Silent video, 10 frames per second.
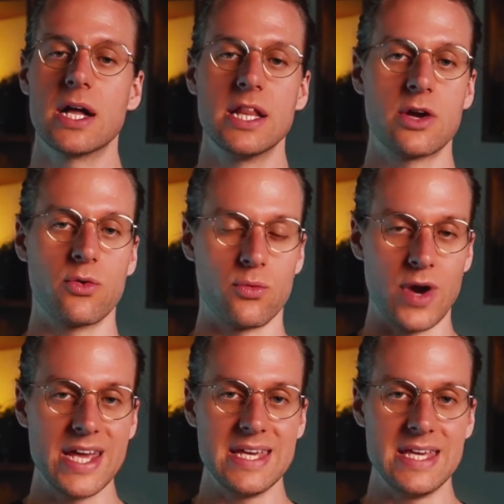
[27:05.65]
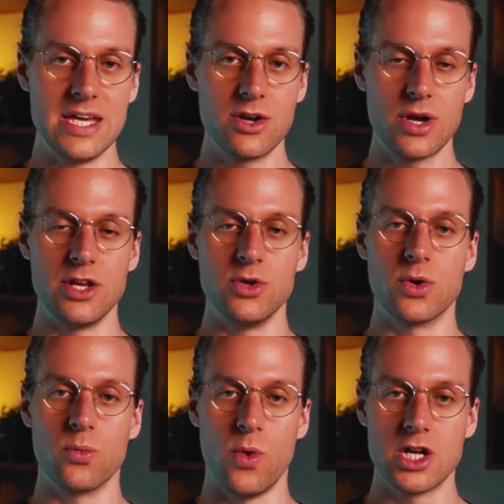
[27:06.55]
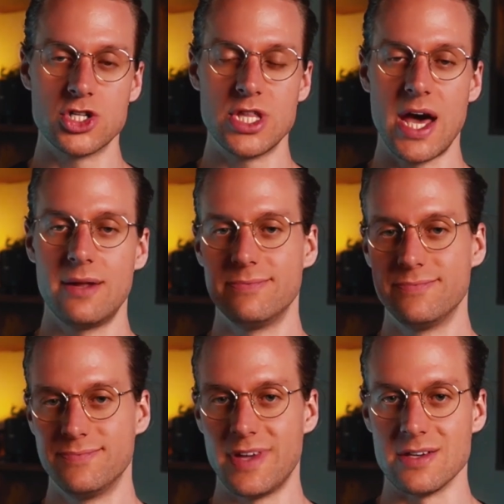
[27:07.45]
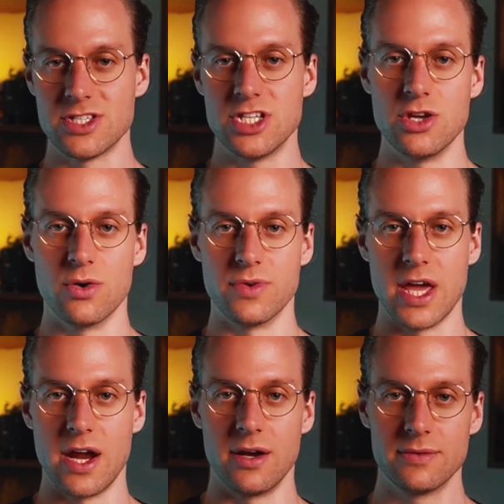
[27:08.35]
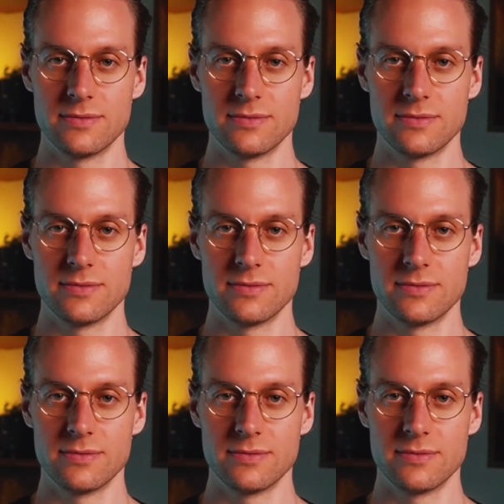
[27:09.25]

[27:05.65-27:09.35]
click right here and you can watch that. I'll see you over there.